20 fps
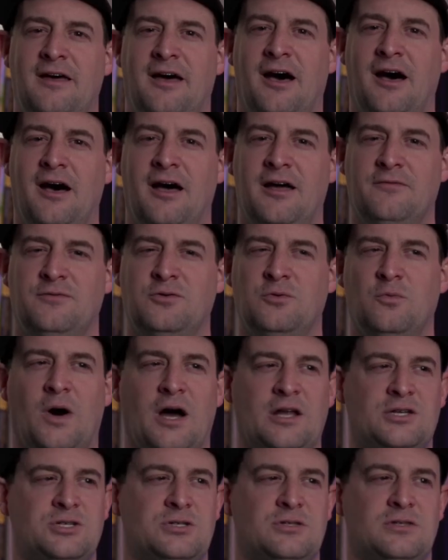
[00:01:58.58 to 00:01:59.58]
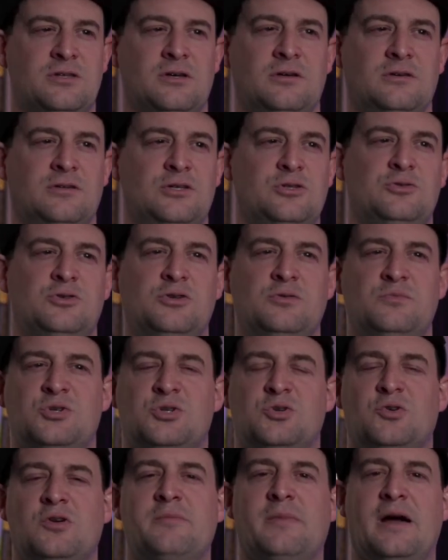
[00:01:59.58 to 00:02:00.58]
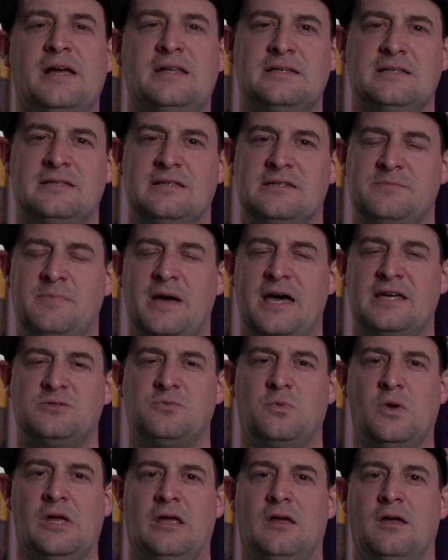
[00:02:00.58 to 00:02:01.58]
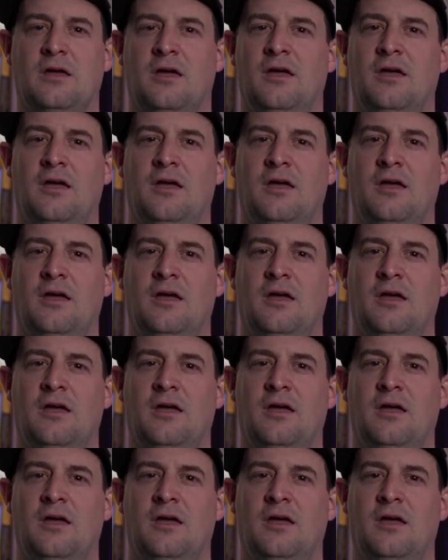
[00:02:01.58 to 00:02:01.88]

If you watch the YouTube stream I did this past week,